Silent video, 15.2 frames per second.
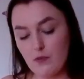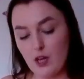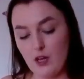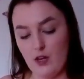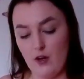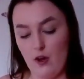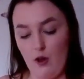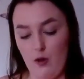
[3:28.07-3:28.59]

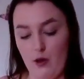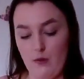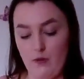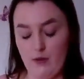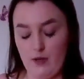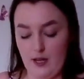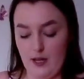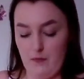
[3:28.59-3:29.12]
you know, I will
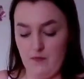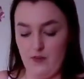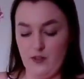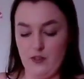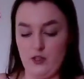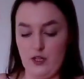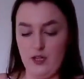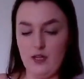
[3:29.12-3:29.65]
get them
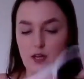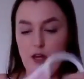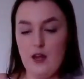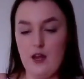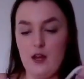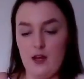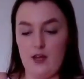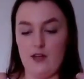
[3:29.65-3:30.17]
eventually.
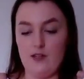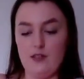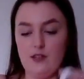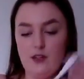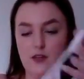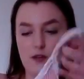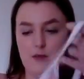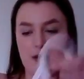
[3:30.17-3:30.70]
It's
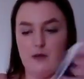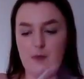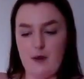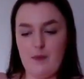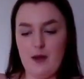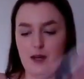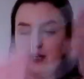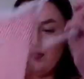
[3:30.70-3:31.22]
another one of my
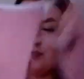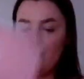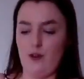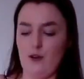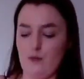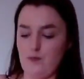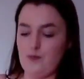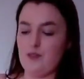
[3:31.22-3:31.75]
belly
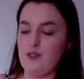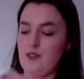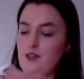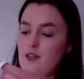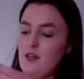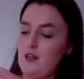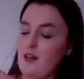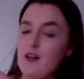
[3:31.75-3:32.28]
tops.
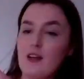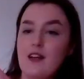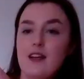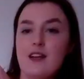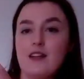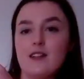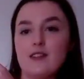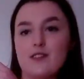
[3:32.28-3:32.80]

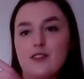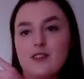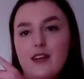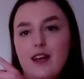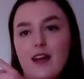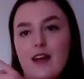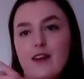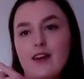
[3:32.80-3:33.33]
So
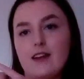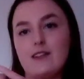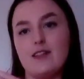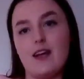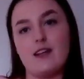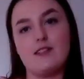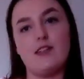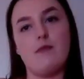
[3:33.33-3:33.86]
yeah, the
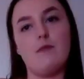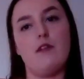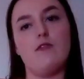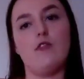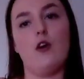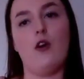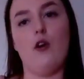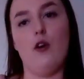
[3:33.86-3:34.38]
exact same what I've
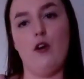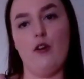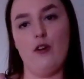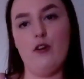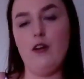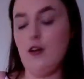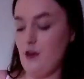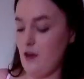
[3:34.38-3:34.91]
got
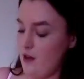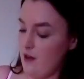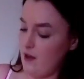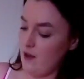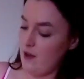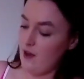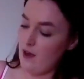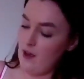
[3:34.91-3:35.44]
on,
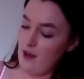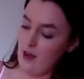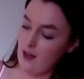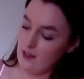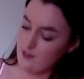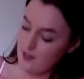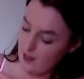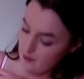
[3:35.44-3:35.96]

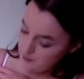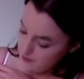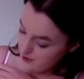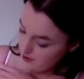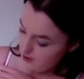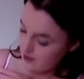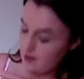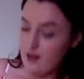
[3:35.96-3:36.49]
except
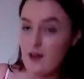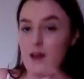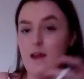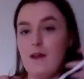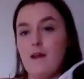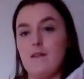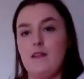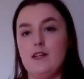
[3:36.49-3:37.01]

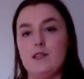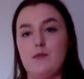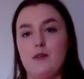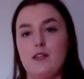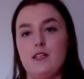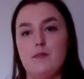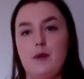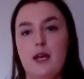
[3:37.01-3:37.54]
this
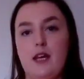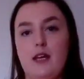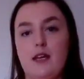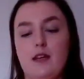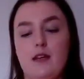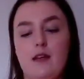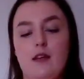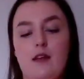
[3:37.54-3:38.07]
one is pink.
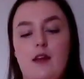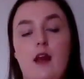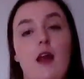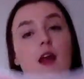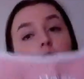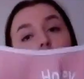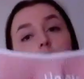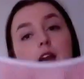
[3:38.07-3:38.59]

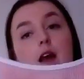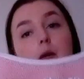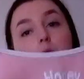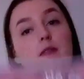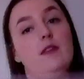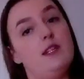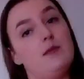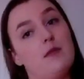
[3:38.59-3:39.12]
Now,
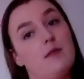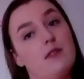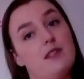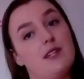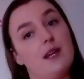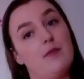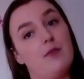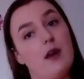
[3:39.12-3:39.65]
this one was the
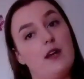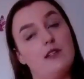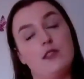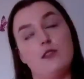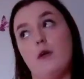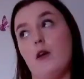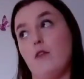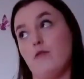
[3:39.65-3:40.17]
same price as
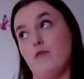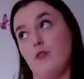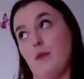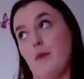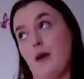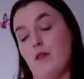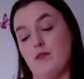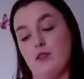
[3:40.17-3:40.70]
well,
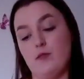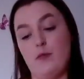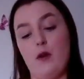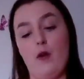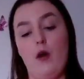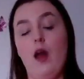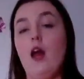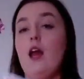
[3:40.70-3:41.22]
£3 as
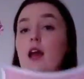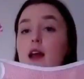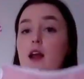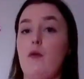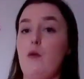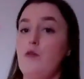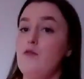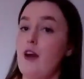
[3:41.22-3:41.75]
well. And I
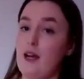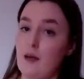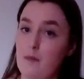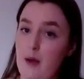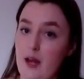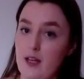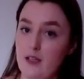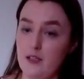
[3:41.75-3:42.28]
will
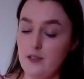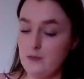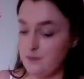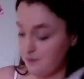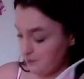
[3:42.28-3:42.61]
recommend